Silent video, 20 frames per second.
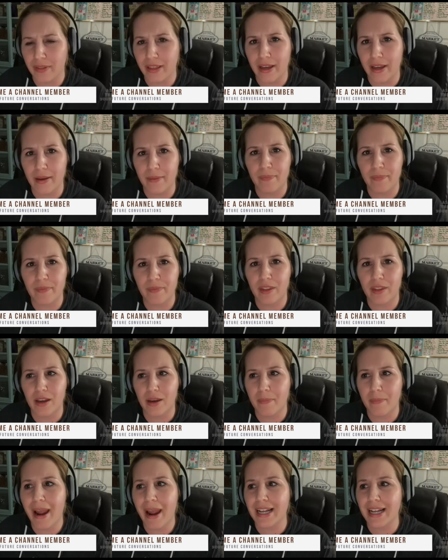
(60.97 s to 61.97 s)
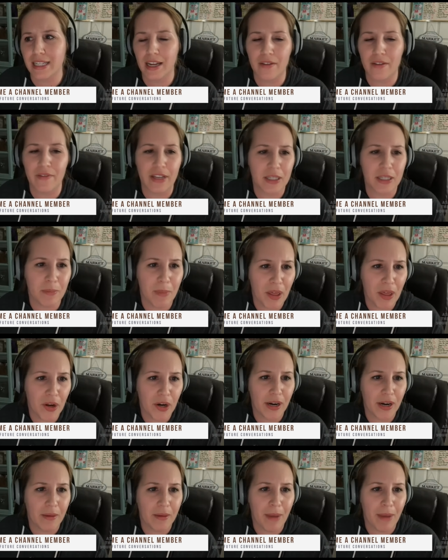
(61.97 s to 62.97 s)
the the passing of his
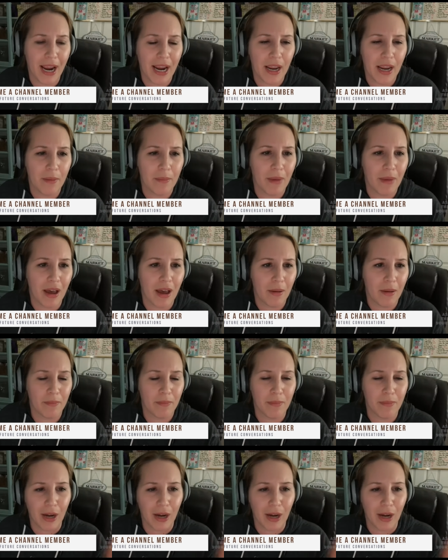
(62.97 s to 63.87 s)
mother and my my my